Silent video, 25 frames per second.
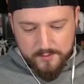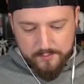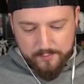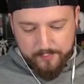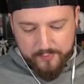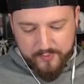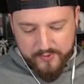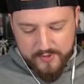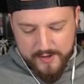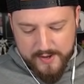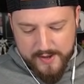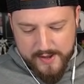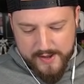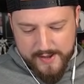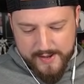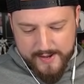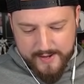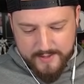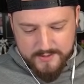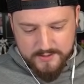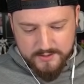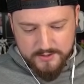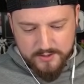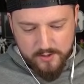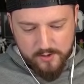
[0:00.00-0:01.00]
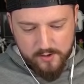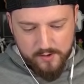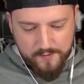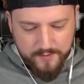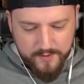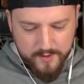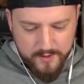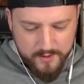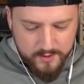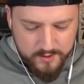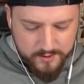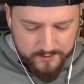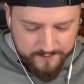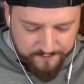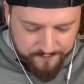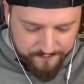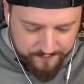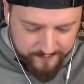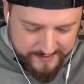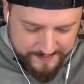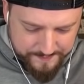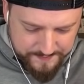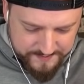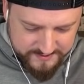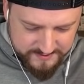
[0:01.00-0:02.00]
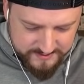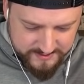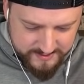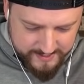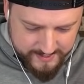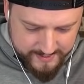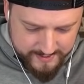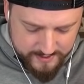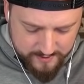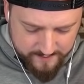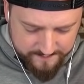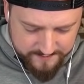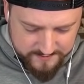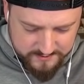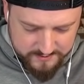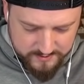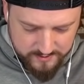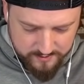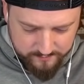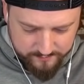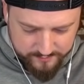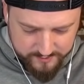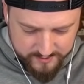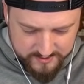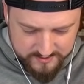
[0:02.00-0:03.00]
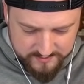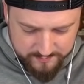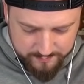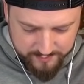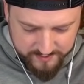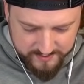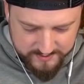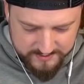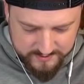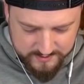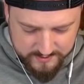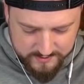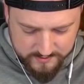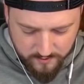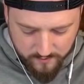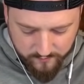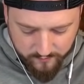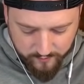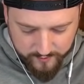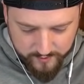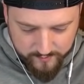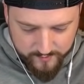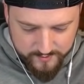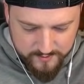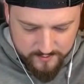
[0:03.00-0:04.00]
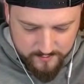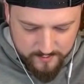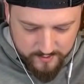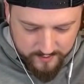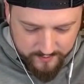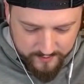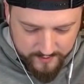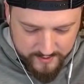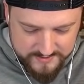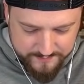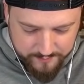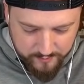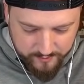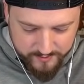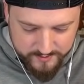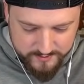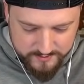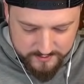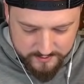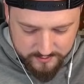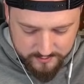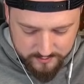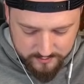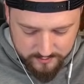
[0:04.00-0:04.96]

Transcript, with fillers: But on the flip side of somebody's business over here, we can do one of these, boys.